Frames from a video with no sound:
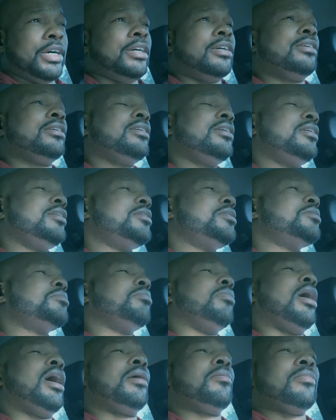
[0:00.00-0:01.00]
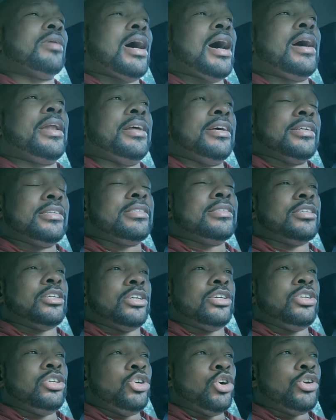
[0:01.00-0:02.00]
but bottom line is
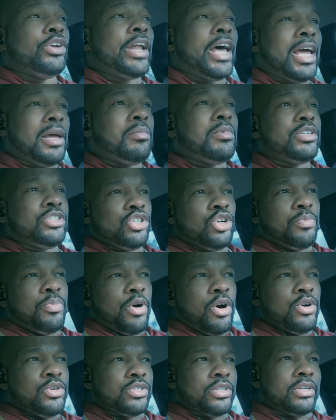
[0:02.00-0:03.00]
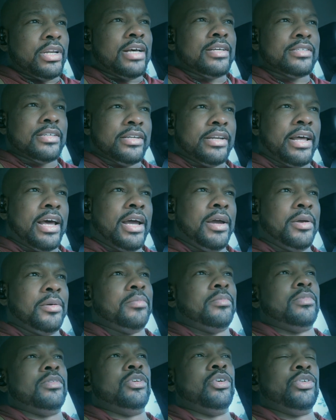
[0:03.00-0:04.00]
your name is your person. That's a
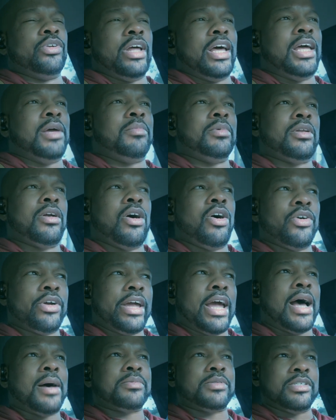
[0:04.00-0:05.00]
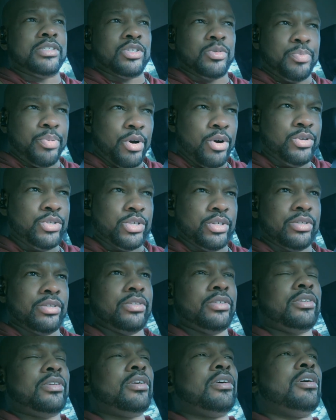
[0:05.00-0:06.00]
name. Your name in all caps is a person.
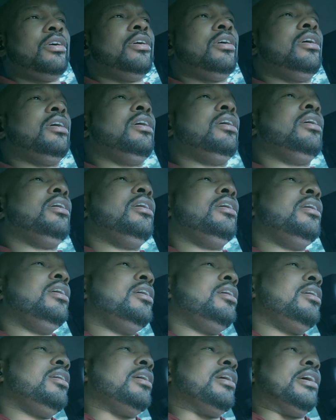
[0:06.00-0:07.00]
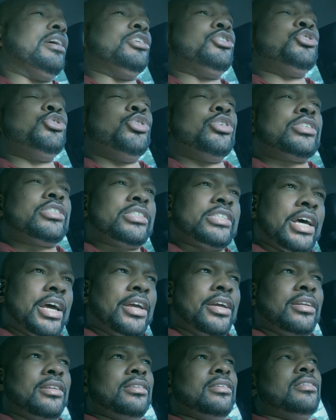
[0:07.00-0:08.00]
It's your
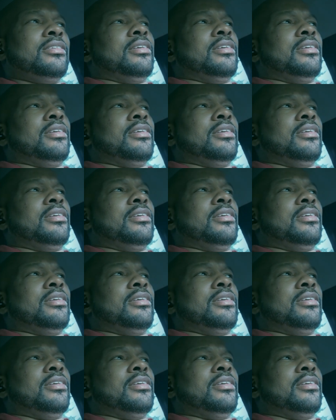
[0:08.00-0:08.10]
estate.